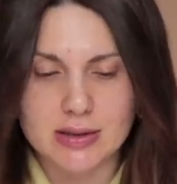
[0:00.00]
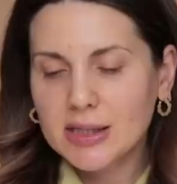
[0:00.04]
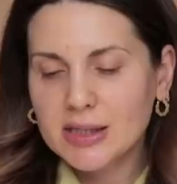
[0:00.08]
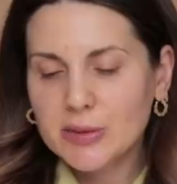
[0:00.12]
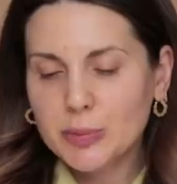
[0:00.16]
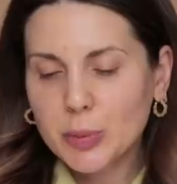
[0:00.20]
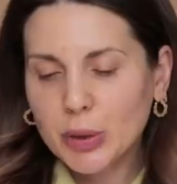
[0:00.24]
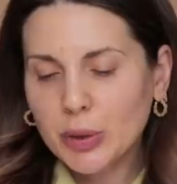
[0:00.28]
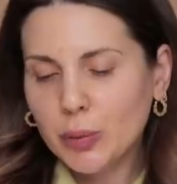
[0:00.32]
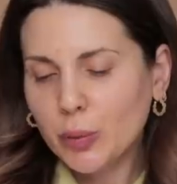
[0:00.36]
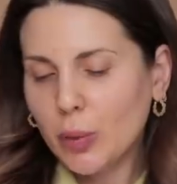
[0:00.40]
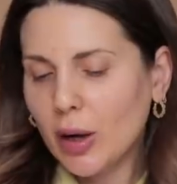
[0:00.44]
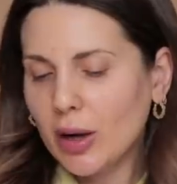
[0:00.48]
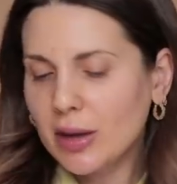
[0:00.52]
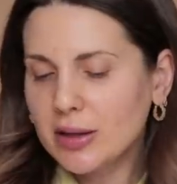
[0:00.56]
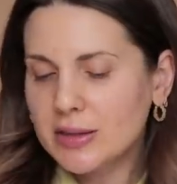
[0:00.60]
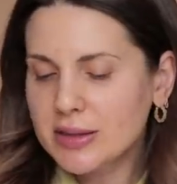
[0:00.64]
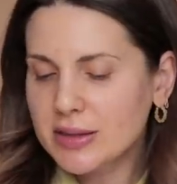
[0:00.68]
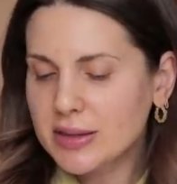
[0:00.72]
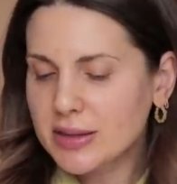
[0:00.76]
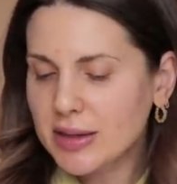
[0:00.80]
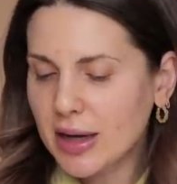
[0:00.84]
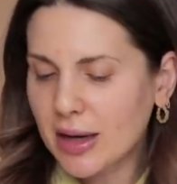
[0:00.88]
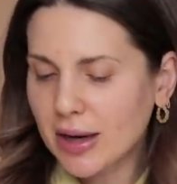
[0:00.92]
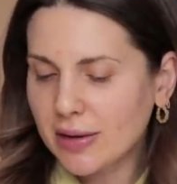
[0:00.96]
It's been a while
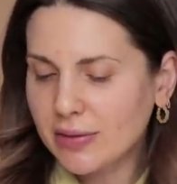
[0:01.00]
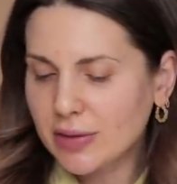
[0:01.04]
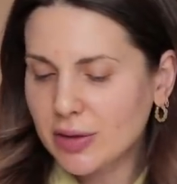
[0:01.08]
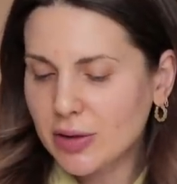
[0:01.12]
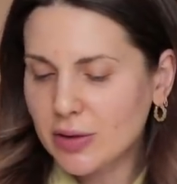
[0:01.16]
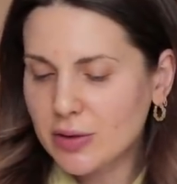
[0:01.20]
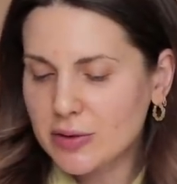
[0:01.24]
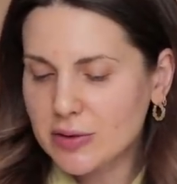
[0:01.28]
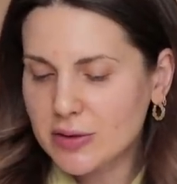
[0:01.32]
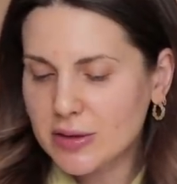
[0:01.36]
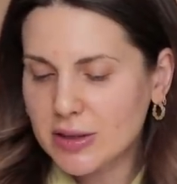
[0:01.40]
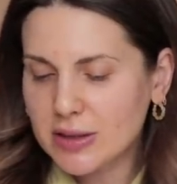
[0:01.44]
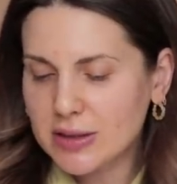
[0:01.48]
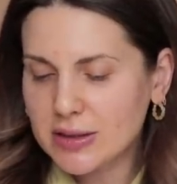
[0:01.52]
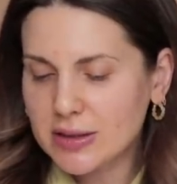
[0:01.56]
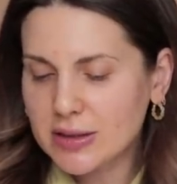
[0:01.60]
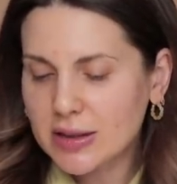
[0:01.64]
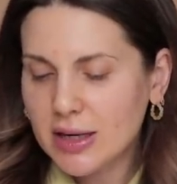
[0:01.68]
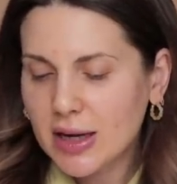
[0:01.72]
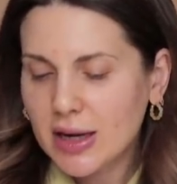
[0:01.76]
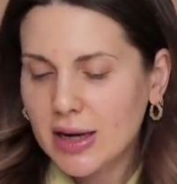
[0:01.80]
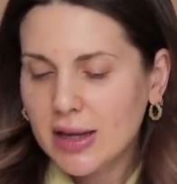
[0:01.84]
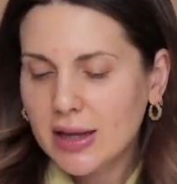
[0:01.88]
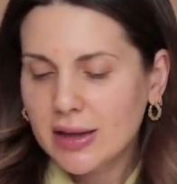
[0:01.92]
since I haven't used this.